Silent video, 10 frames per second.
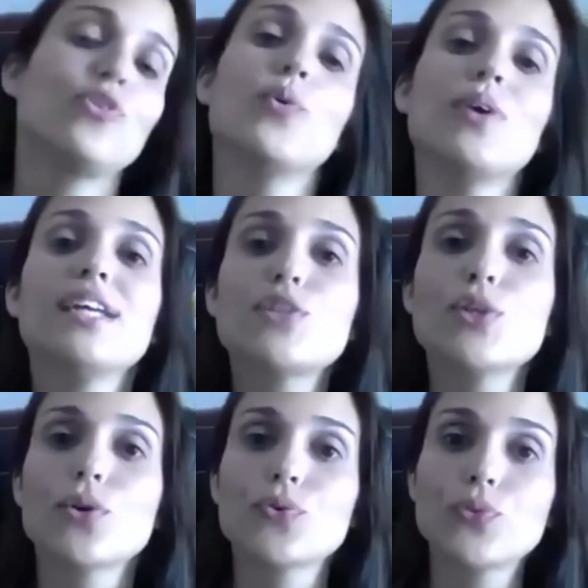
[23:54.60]
you eat
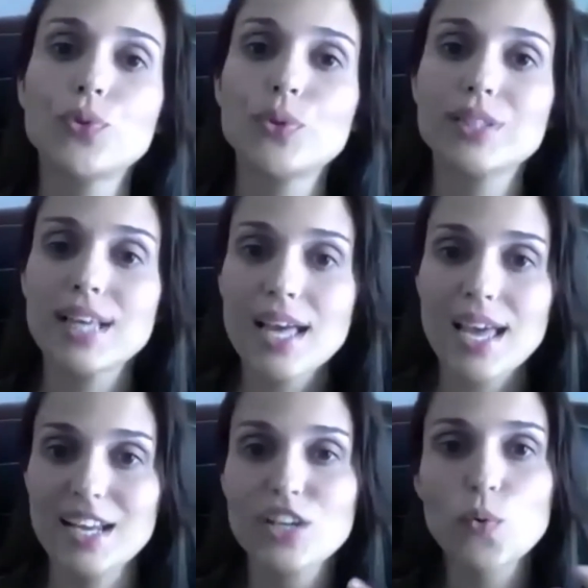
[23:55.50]
your food
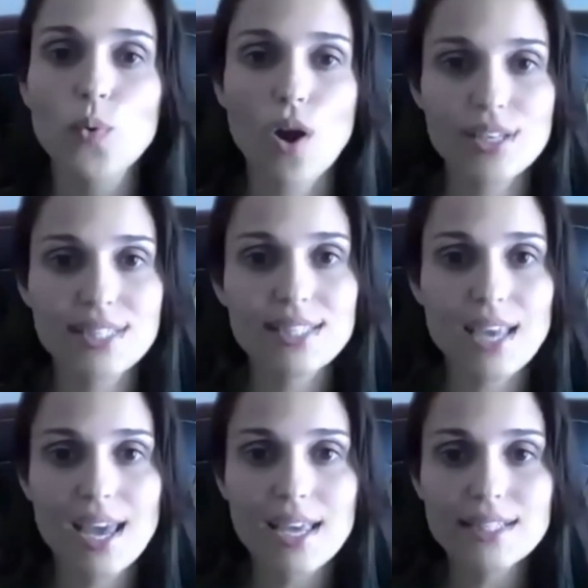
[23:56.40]
in a raw
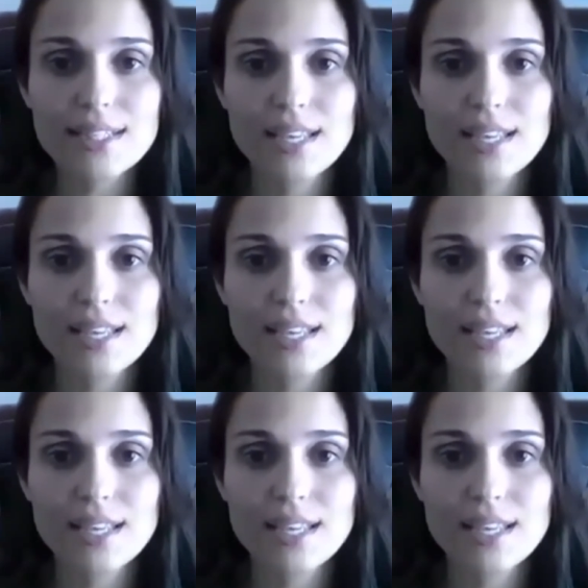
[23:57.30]
state,